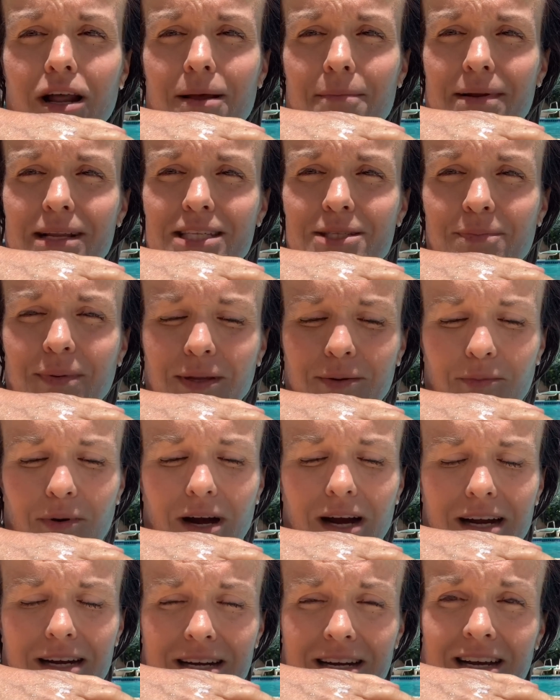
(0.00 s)
I'm gonna speed
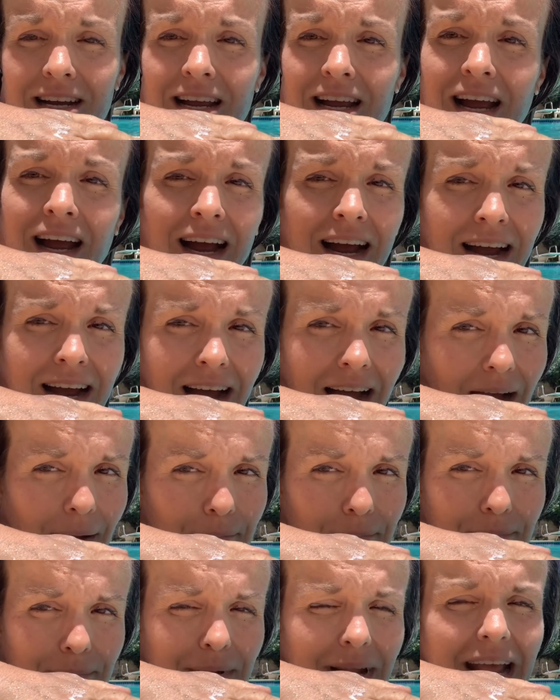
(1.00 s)
walk.
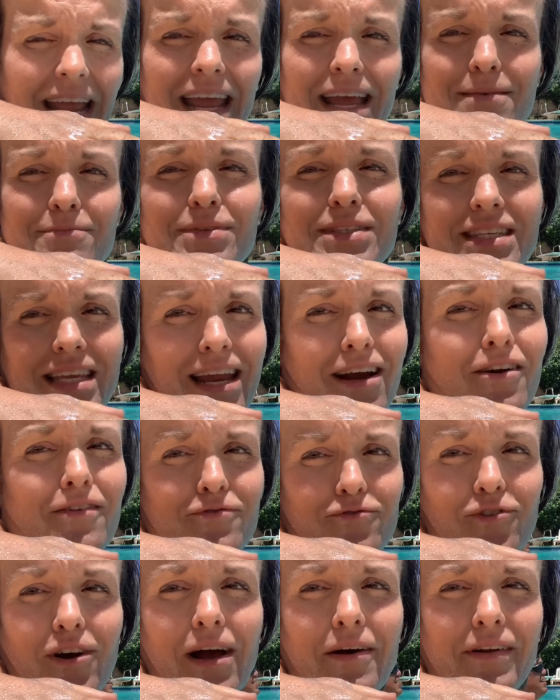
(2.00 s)
But I am scared of
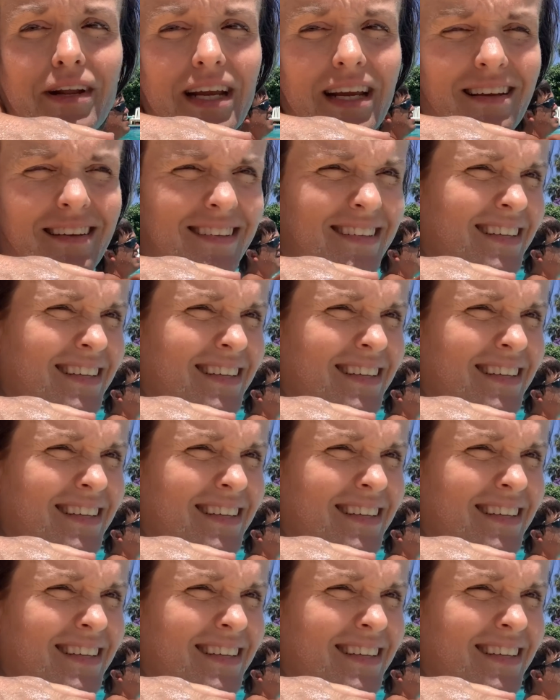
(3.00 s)
drowning.